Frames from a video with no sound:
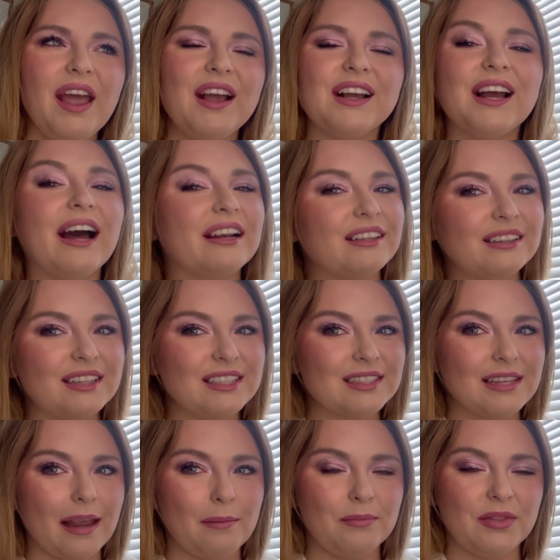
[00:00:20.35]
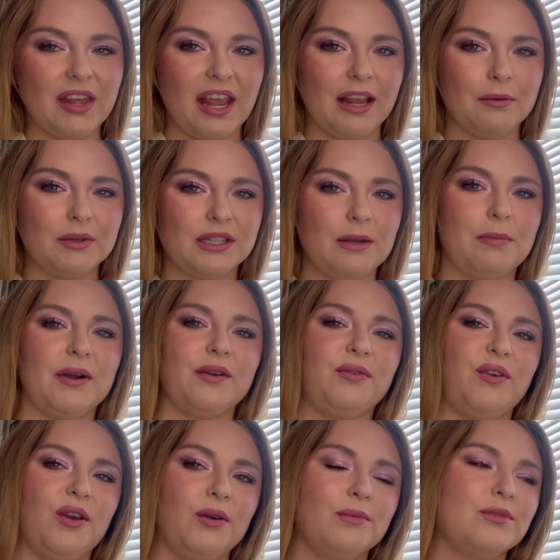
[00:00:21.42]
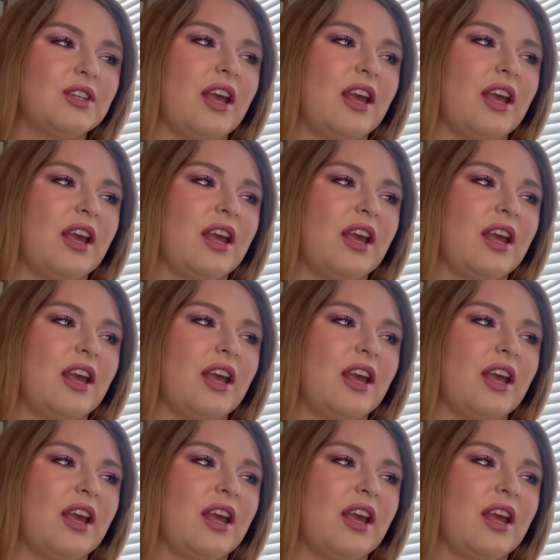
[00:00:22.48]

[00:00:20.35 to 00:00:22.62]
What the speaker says: kind of the same thing with the perfumes.